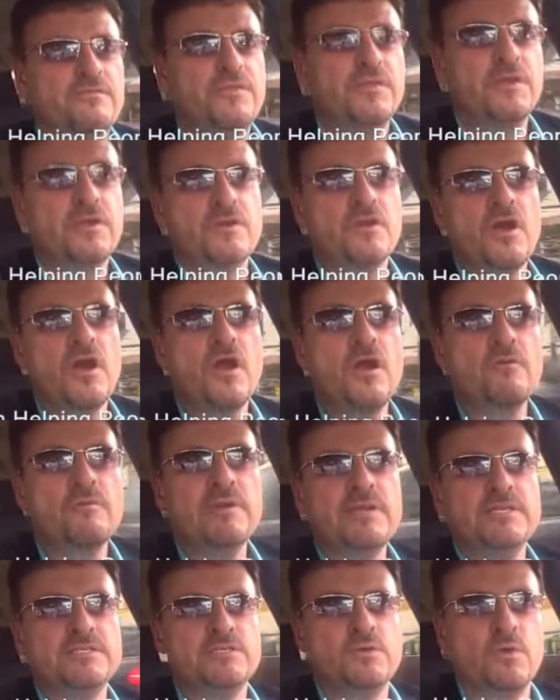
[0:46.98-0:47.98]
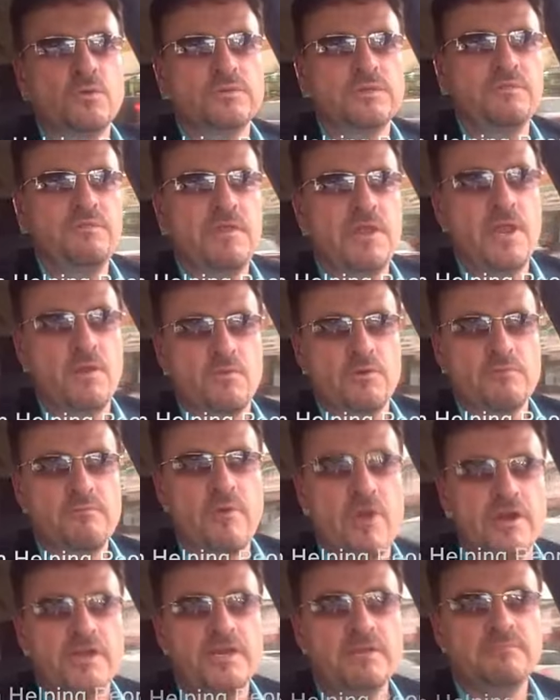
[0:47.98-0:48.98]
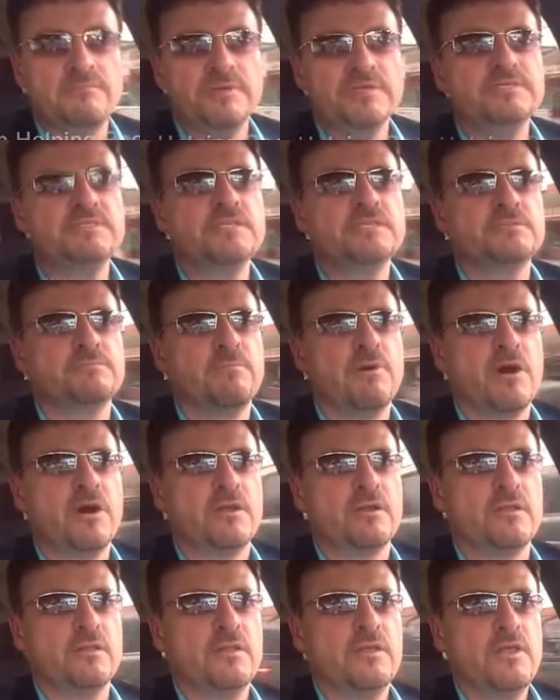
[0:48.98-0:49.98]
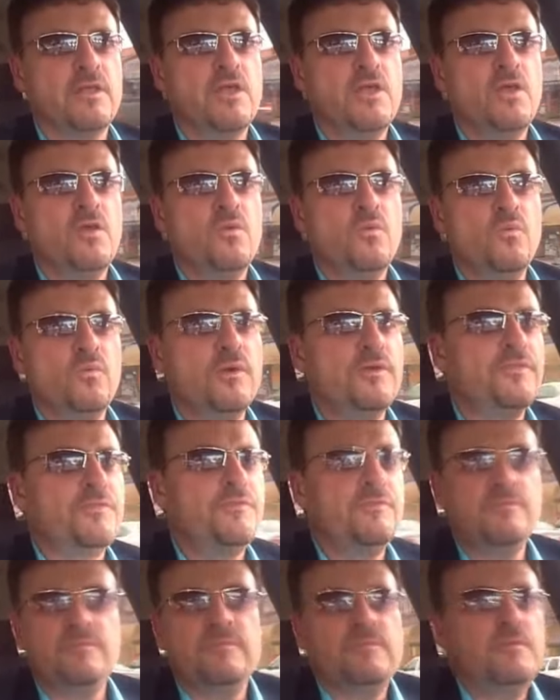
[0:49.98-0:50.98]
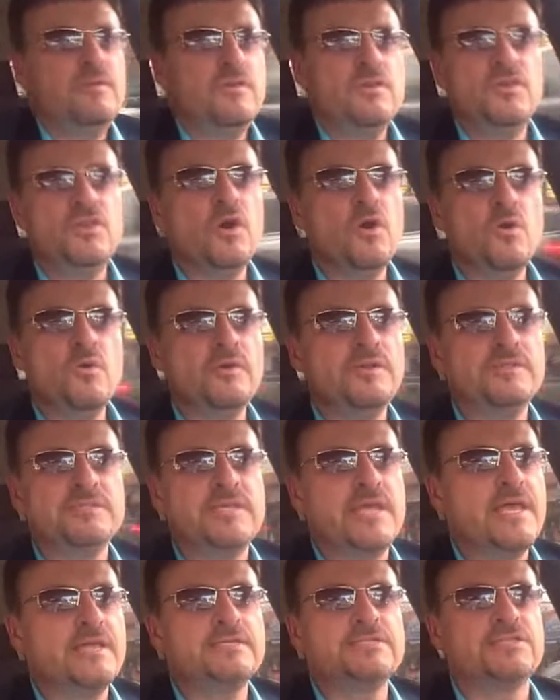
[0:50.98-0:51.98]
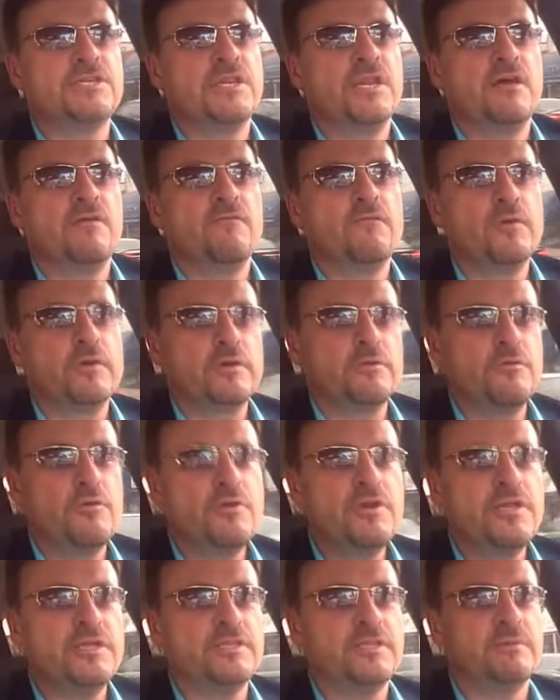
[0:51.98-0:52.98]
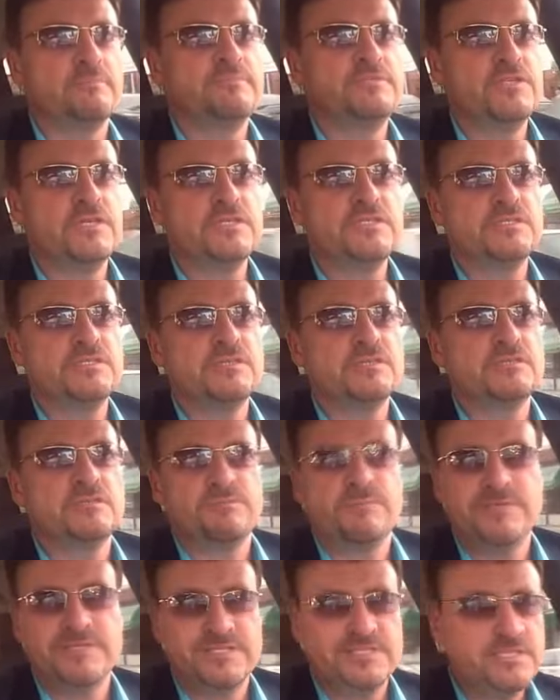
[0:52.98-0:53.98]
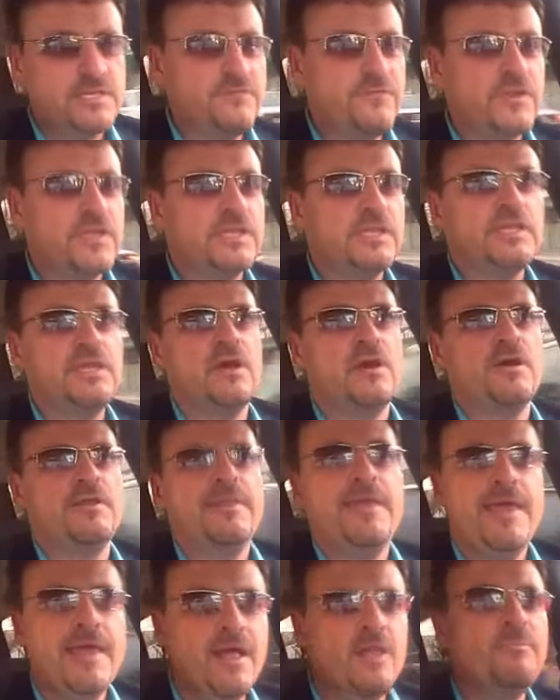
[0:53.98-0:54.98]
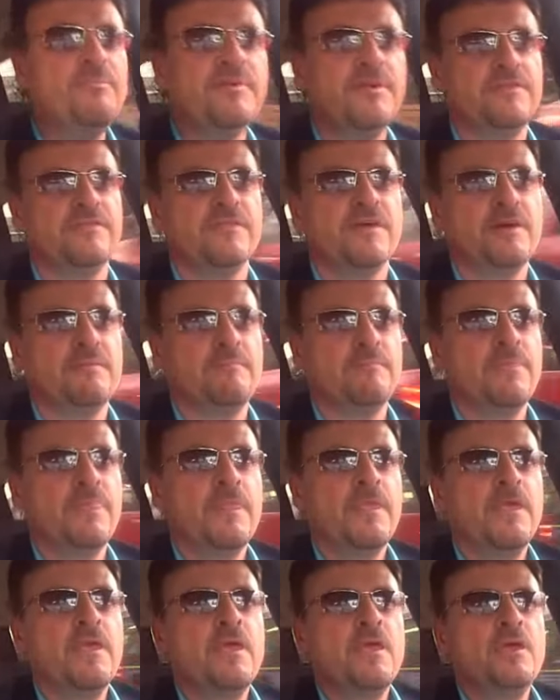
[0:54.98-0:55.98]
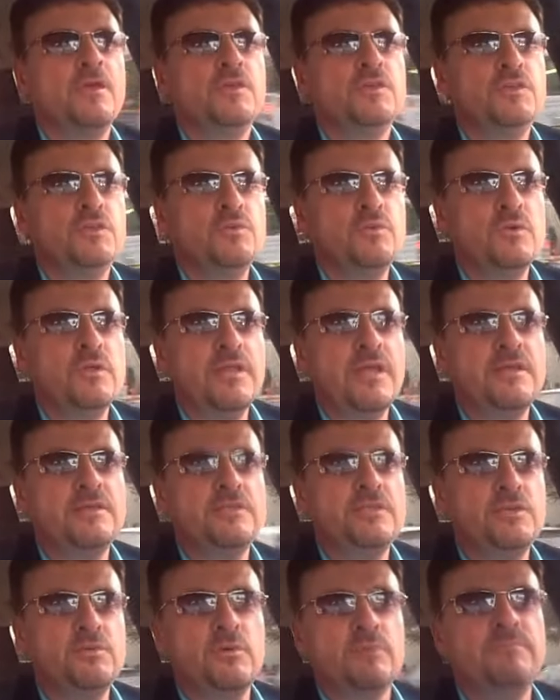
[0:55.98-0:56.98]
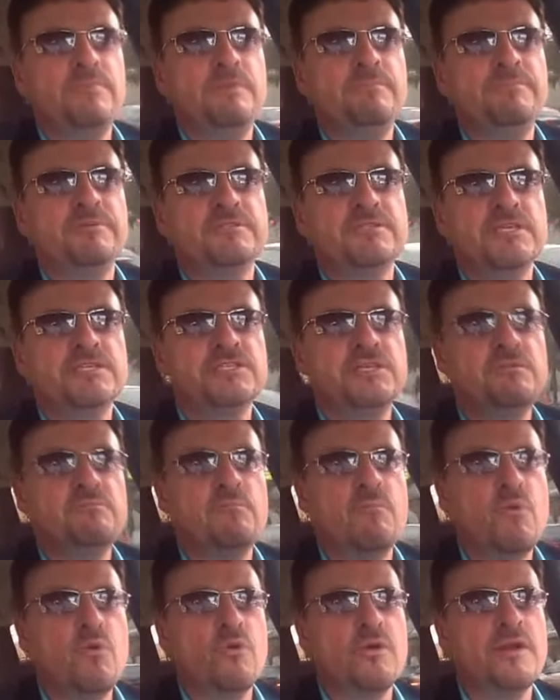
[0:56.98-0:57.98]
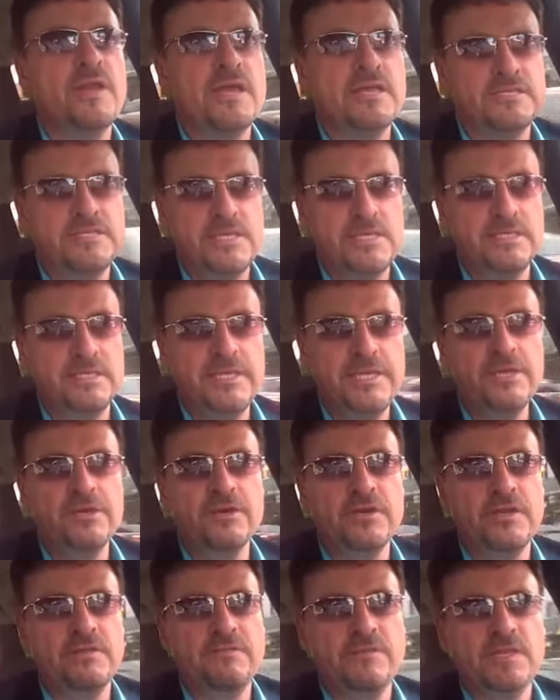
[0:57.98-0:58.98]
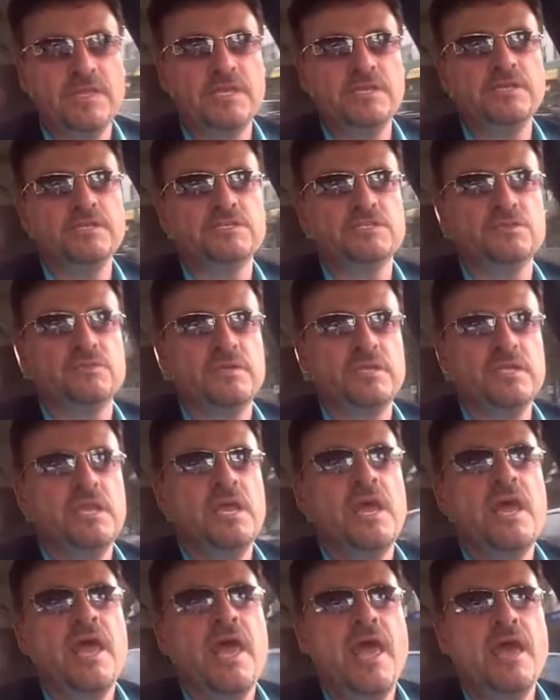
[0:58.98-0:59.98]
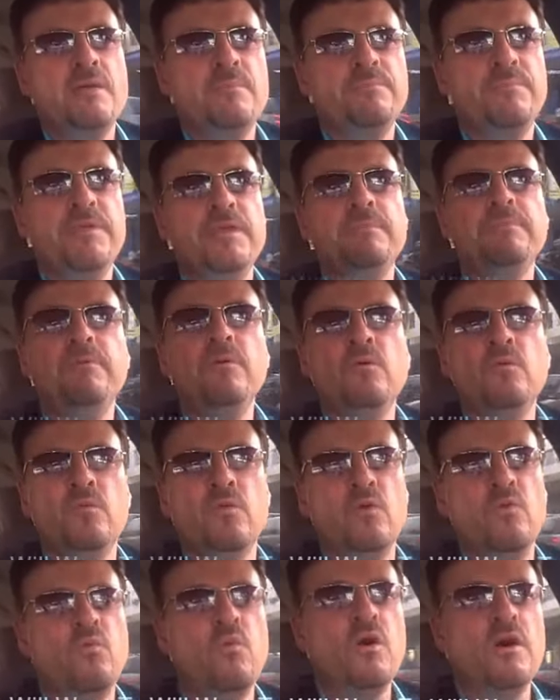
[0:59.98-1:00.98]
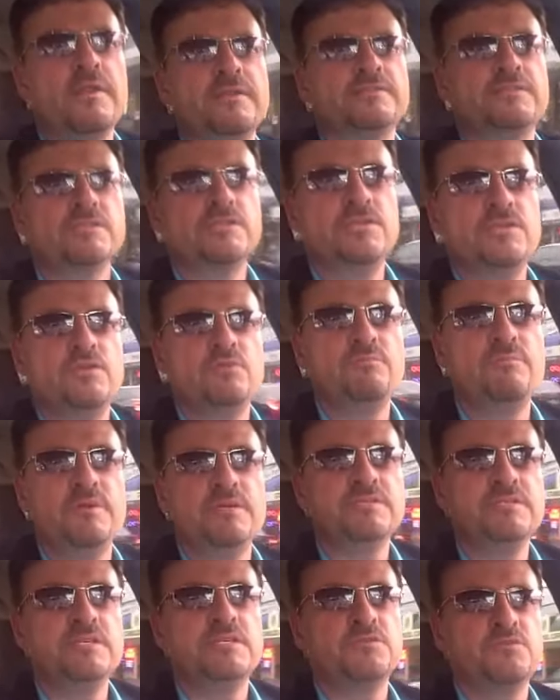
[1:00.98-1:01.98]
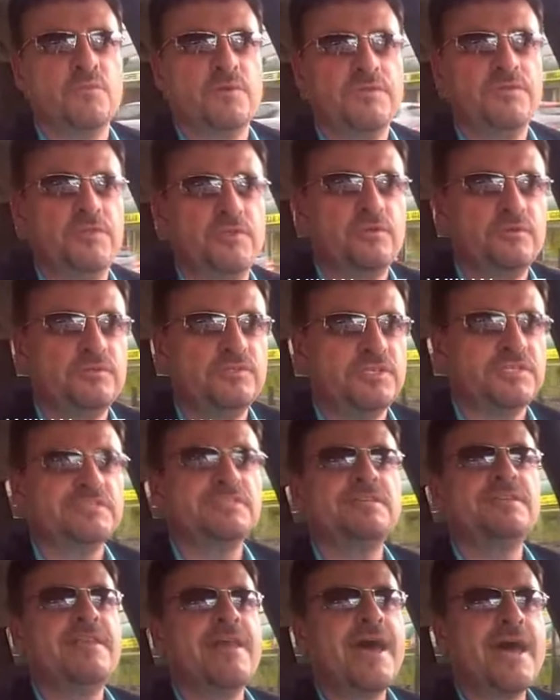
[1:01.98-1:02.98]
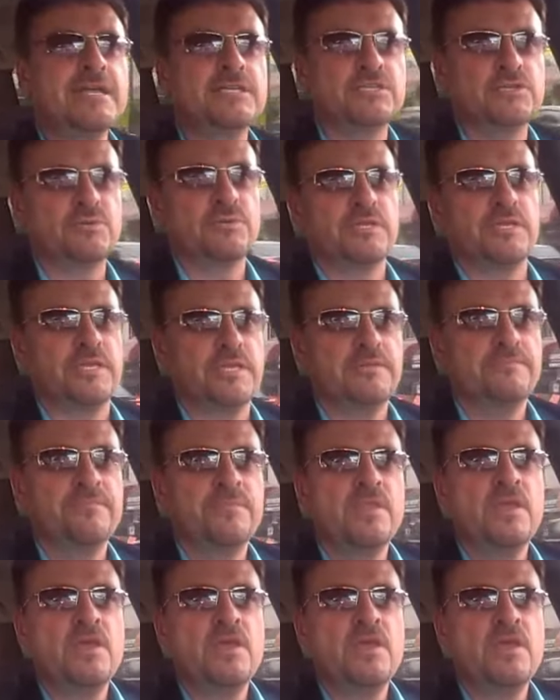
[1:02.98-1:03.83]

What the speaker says: that are already sold on the network marketing business model with no intention of recruiting them, just specifically on helping them, you will be positioned more as a leader in the industry, and people will want to do business with you just naturally.